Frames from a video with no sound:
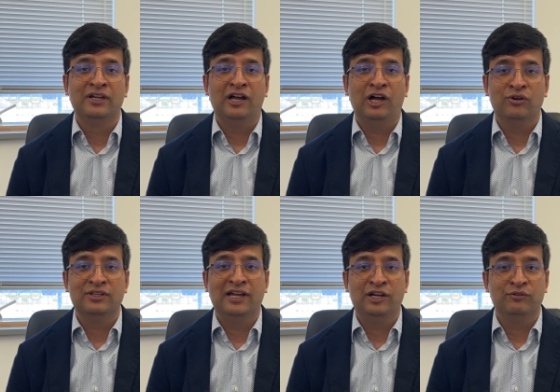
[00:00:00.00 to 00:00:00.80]
how the
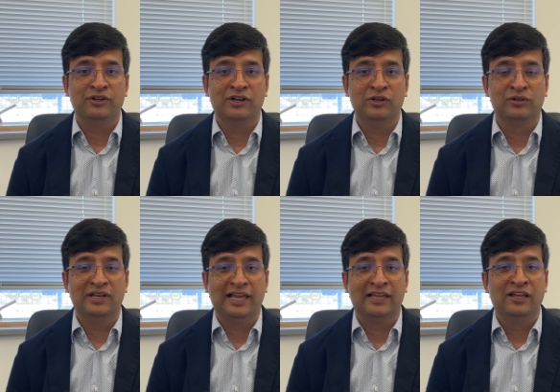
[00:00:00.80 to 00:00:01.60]
handover is going to look
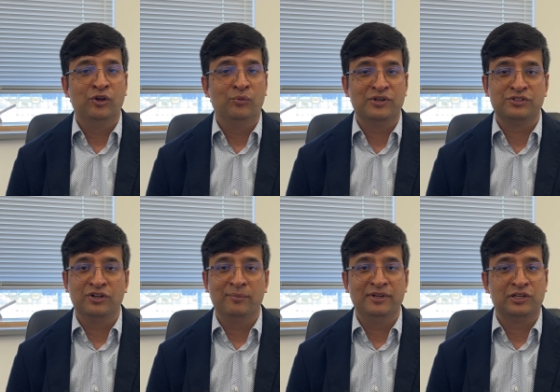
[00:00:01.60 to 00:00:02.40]
like, what's going
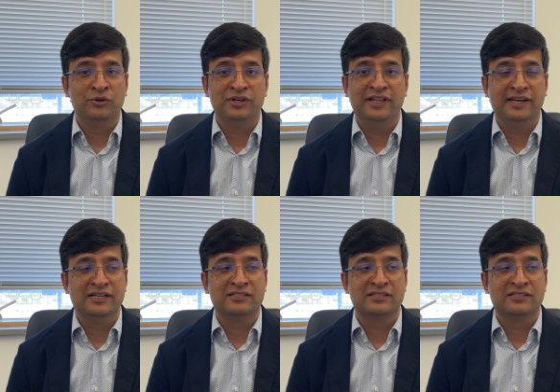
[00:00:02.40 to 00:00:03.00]
to be included in it,